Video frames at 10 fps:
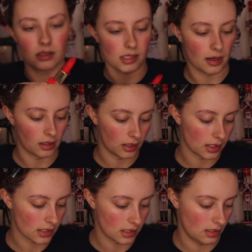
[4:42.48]
It's kind of hard
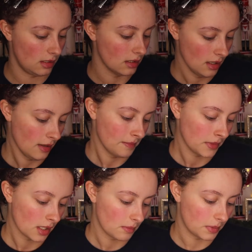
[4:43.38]
to see.
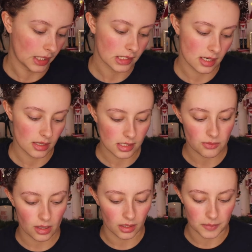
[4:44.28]
But like seeing this
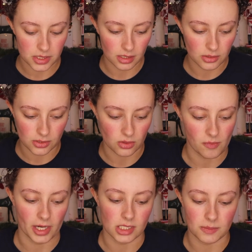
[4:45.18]
red lipstick just
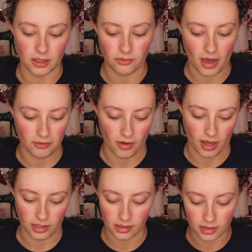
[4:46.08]
reminds me of that
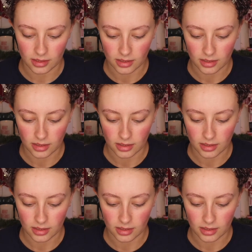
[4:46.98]
Vine.